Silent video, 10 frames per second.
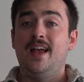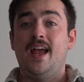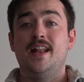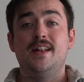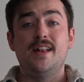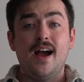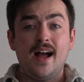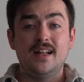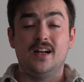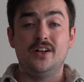and
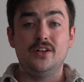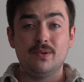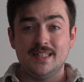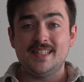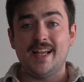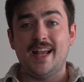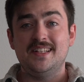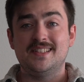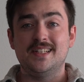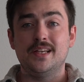not a noisy
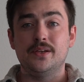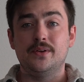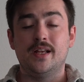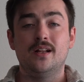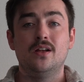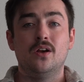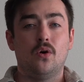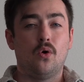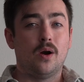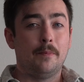AC unit
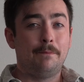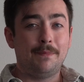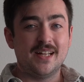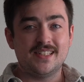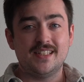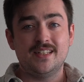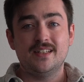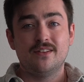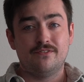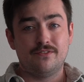or a busy
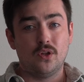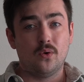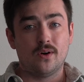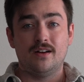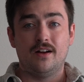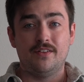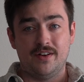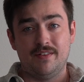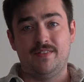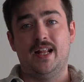floor of
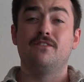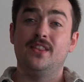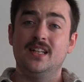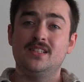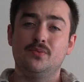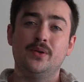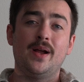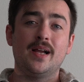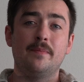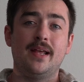an event. For this, we
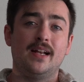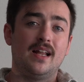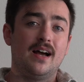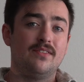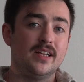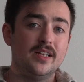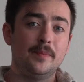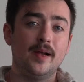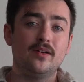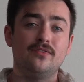recommend a lavalier
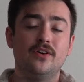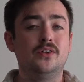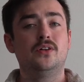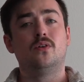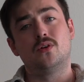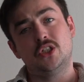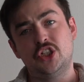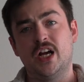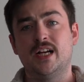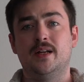microphone or a
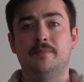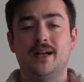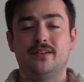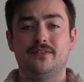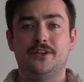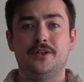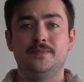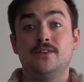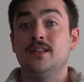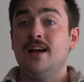shotgun microphone.
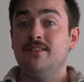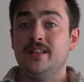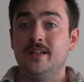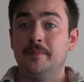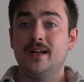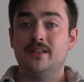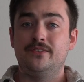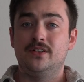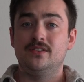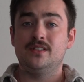For lavalier
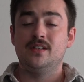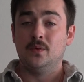microphones,